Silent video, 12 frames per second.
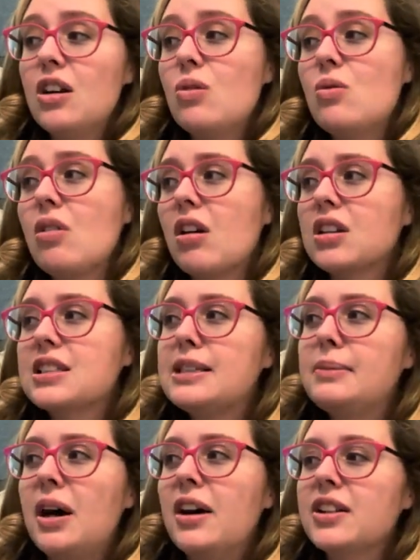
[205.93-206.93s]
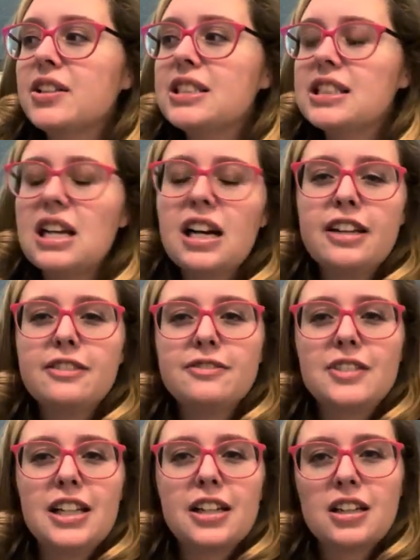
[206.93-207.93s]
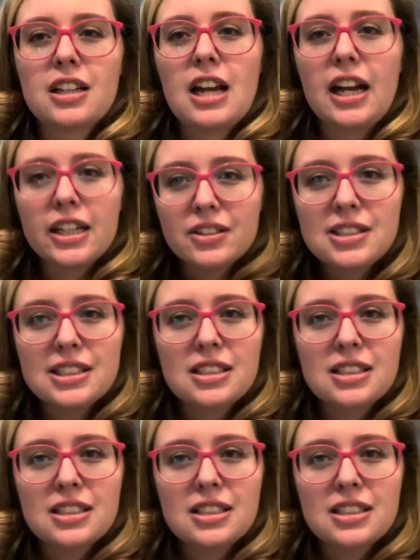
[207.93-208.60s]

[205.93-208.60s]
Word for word: or some authors that I've like kind of